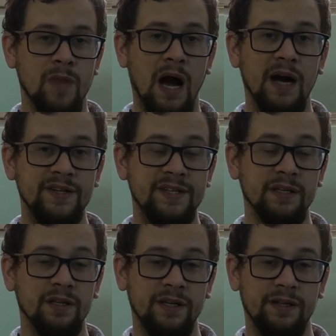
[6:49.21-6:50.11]

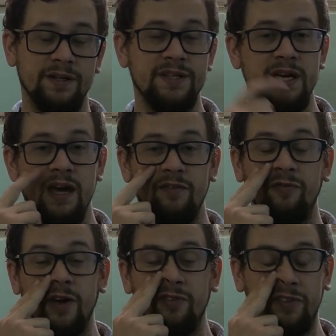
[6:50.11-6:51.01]
Ideally, the
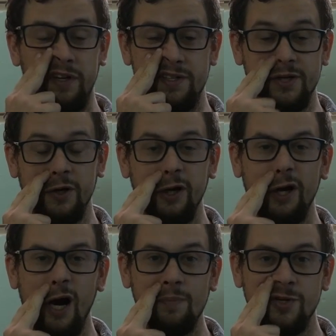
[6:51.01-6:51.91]
D850 is a great
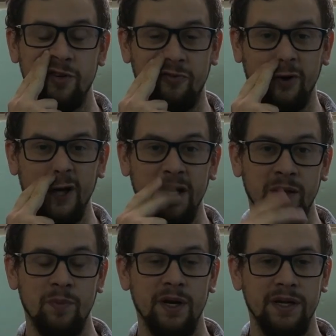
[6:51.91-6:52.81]
option for
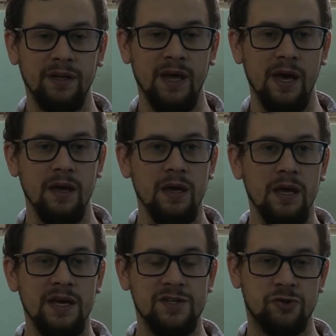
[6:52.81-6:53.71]
anybody that
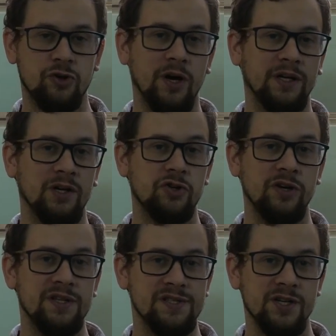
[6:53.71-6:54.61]
is trying to
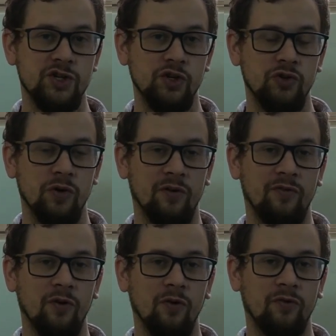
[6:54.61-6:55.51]
transition to a
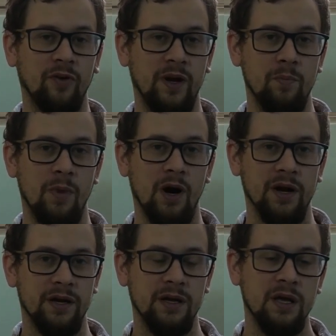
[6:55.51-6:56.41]
full frame
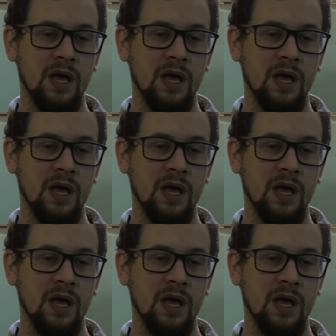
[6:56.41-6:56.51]
body,